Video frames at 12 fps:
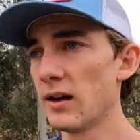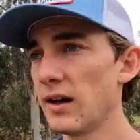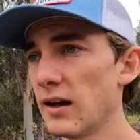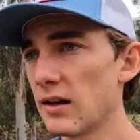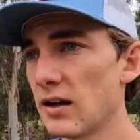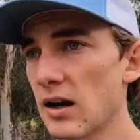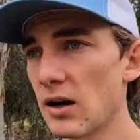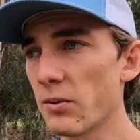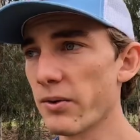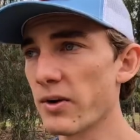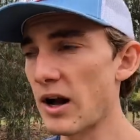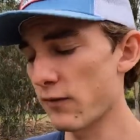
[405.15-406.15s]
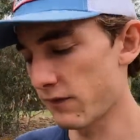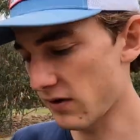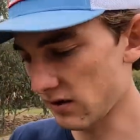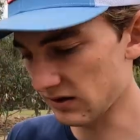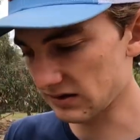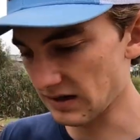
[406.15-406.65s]
and uh, we were out
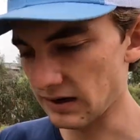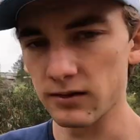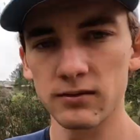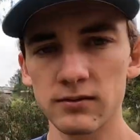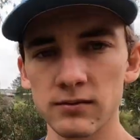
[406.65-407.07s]
front of this like